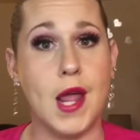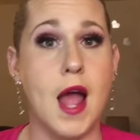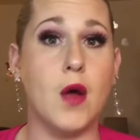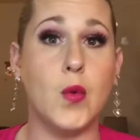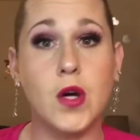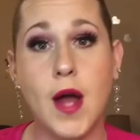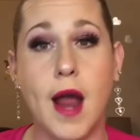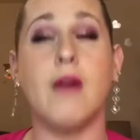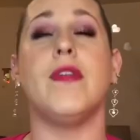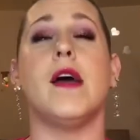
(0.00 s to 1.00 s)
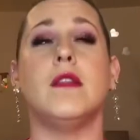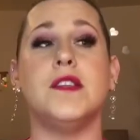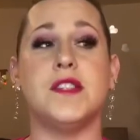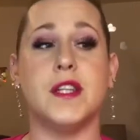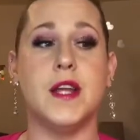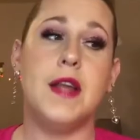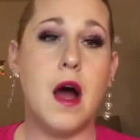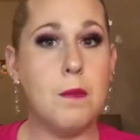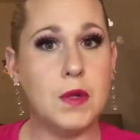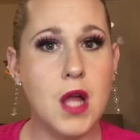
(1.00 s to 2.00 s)
I will have that listed
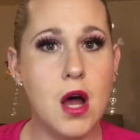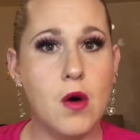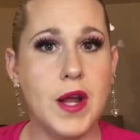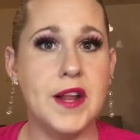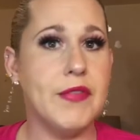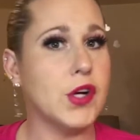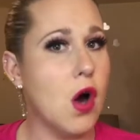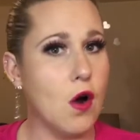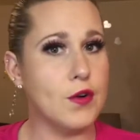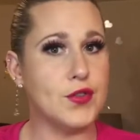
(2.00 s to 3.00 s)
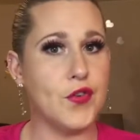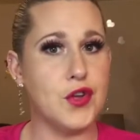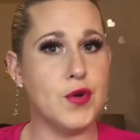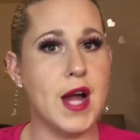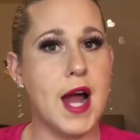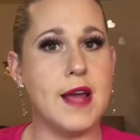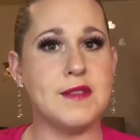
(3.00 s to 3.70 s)
down below and in the cards for you guys,